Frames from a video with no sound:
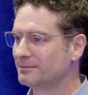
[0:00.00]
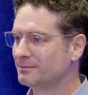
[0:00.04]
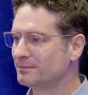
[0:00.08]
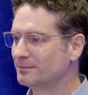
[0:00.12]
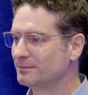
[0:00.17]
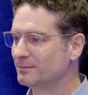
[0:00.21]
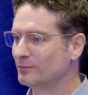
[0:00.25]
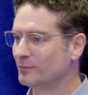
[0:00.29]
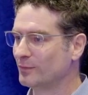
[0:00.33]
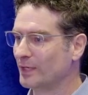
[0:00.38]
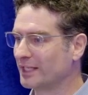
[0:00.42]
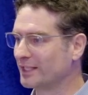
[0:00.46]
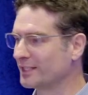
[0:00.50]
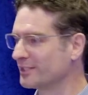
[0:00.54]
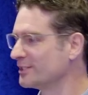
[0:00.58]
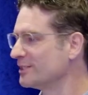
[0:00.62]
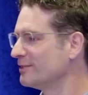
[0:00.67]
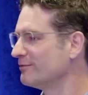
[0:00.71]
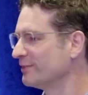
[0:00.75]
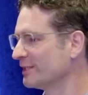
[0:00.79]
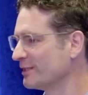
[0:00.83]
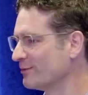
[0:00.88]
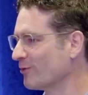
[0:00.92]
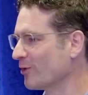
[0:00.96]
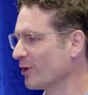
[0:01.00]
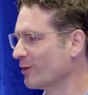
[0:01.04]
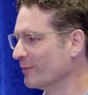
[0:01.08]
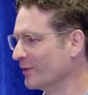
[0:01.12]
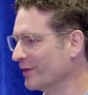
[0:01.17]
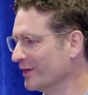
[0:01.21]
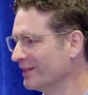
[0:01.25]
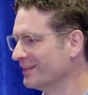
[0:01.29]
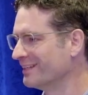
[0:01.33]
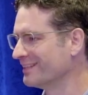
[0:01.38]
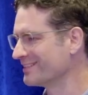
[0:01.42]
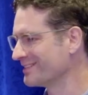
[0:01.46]
relatively
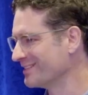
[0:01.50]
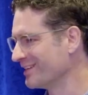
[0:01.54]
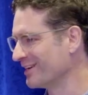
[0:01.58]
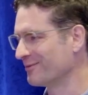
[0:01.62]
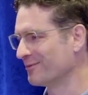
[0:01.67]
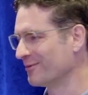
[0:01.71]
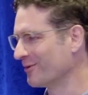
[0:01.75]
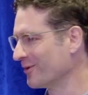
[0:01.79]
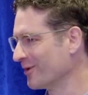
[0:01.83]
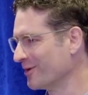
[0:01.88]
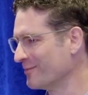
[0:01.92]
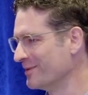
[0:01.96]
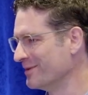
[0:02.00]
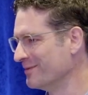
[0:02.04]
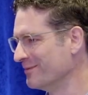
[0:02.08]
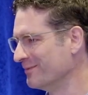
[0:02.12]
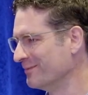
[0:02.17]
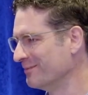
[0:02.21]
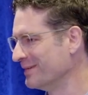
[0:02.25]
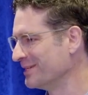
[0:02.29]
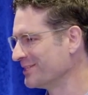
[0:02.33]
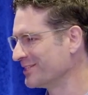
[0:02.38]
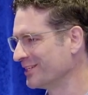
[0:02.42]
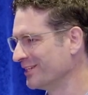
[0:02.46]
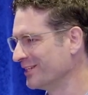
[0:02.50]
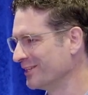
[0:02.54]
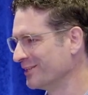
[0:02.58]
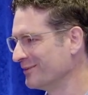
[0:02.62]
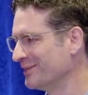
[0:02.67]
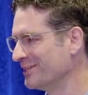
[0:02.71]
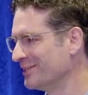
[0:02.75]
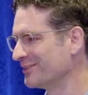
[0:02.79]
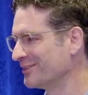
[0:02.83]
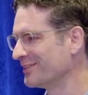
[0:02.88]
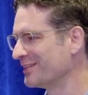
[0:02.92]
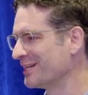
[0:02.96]
warmer, it's not warm in Michigan in the
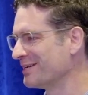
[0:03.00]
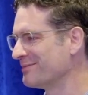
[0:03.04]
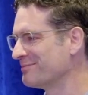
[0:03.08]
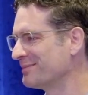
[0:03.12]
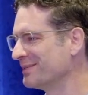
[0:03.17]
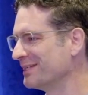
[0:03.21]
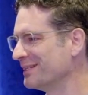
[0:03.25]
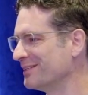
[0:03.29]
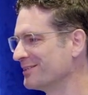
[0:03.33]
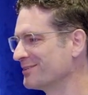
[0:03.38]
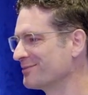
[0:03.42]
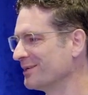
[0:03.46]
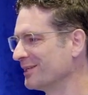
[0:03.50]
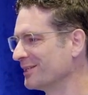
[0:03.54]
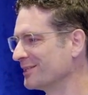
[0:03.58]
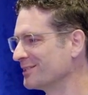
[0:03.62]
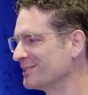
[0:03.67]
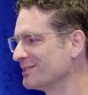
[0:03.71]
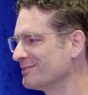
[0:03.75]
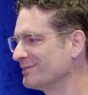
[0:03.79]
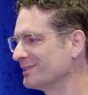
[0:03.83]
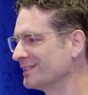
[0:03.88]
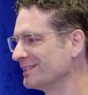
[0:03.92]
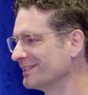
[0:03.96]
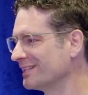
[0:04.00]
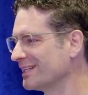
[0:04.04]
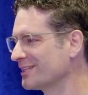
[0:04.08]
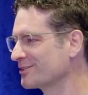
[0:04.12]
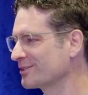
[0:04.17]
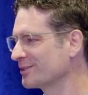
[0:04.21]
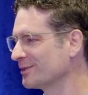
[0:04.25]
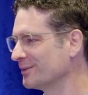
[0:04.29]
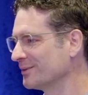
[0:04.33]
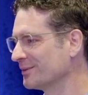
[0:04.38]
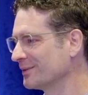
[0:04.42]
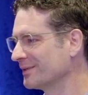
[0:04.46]
wintertime, but it's relatively
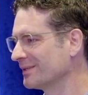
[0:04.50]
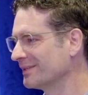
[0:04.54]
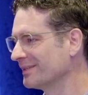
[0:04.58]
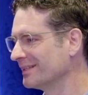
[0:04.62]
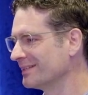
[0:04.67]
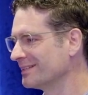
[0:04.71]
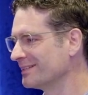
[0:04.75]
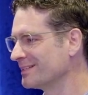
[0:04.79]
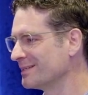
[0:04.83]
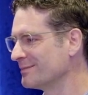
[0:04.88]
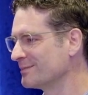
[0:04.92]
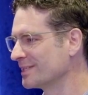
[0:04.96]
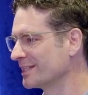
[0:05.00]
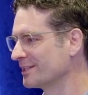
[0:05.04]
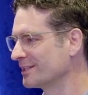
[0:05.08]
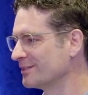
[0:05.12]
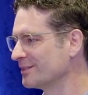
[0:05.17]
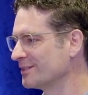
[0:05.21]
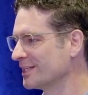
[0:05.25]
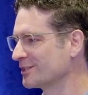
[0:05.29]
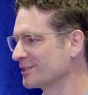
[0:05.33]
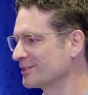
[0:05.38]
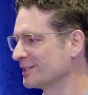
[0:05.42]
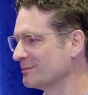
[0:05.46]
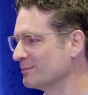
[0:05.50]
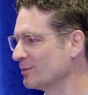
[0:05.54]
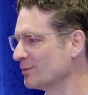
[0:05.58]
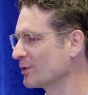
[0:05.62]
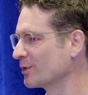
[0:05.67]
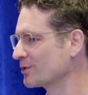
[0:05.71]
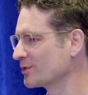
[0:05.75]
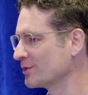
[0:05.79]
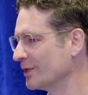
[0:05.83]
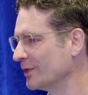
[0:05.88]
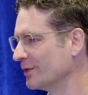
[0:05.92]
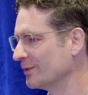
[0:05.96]
less cold, it seems like there's actually
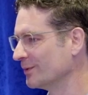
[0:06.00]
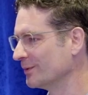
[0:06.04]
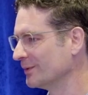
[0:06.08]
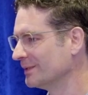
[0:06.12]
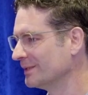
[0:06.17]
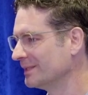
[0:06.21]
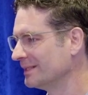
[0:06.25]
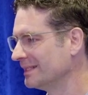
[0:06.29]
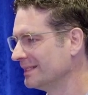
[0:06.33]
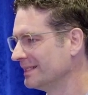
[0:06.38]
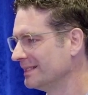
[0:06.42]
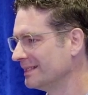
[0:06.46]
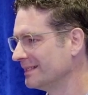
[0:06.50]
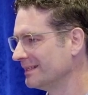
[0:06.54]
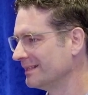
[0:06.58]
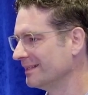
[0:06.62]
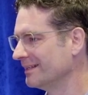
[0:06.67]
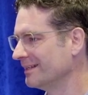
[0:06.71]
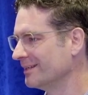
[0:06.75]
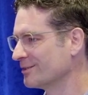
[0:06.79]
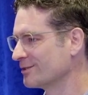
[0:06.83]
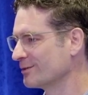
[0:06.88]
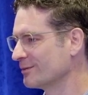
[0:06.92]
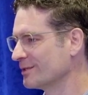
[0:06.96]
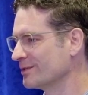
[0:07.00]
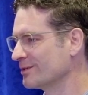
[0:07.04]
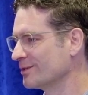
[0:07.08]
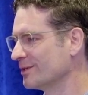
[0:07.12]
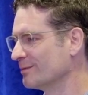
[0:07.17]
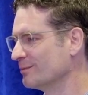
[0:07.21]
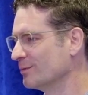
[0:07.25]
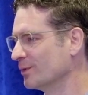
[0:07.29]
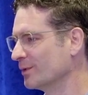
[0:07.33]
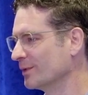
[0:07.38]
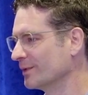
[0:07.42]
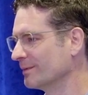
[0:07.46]
more snow and as a
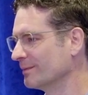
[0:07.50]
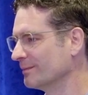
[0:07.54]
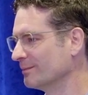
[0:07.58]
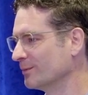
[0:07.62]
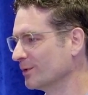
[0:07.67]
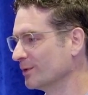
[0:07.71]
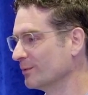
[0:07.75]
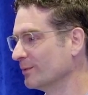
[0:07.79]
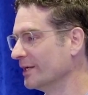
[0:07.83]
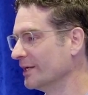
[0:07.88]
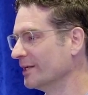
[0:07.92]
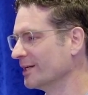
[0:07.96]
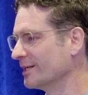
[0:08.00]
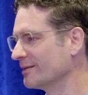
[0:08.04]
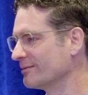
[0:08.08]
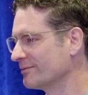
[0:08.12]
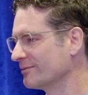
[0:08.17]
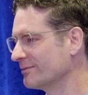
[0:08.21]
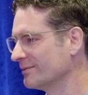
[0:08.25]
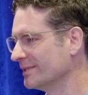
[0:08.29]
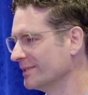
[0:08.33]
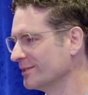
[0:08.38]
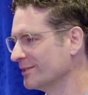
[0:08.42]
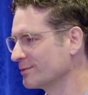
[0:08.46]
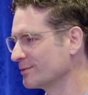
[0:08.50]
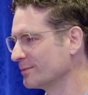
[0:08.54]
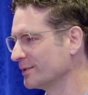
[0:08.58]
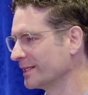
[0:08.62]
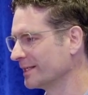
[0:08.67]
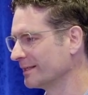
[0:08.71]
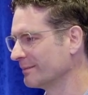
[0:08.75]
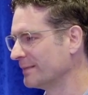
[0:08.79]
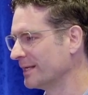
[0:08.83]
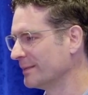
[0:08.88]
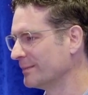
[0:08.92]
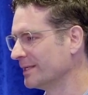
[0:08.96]
result more, more runoff in the
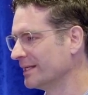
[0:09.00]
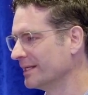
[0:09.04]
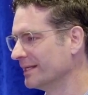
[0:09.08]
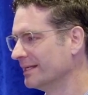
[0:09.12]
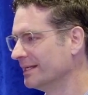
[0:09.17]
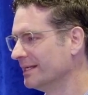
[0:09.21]
spring maybe.